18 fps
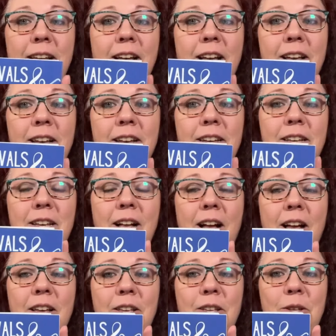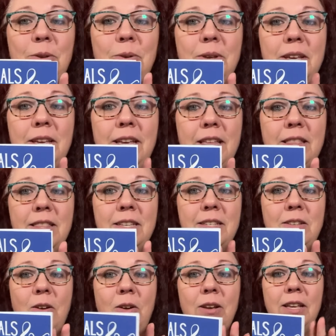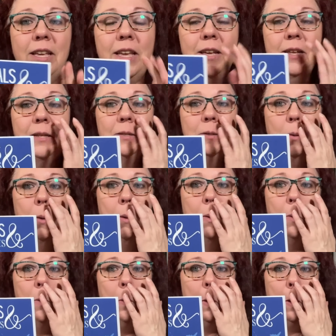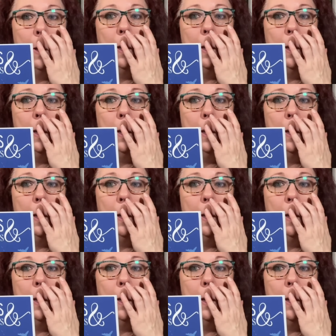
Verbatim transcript: Uh, I, you can get this on Kindle,